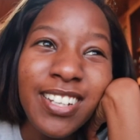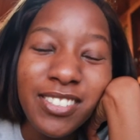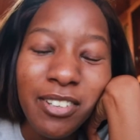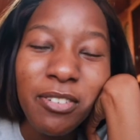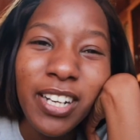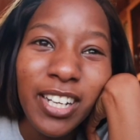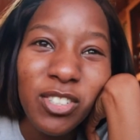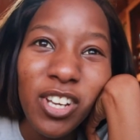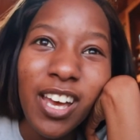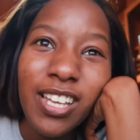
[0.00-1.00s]
I feel like
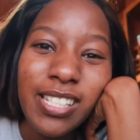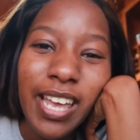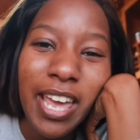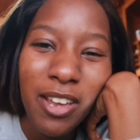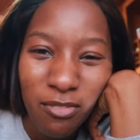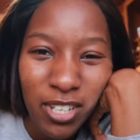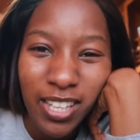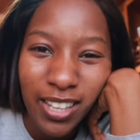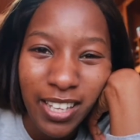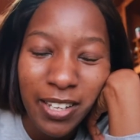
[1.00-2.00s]
she has
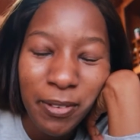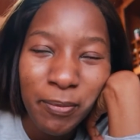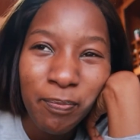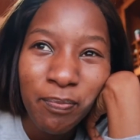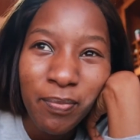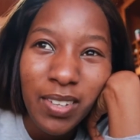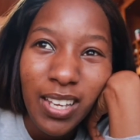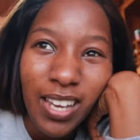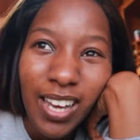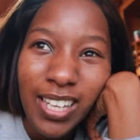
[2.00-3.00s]
everything
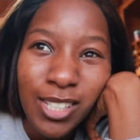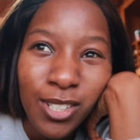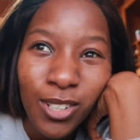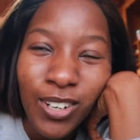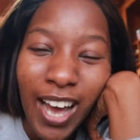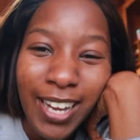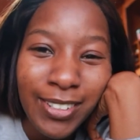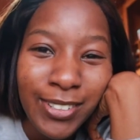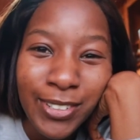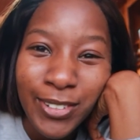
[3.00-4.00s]
so I
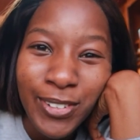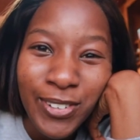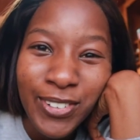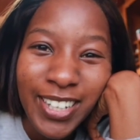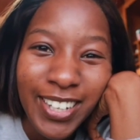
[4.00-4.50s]
don't know.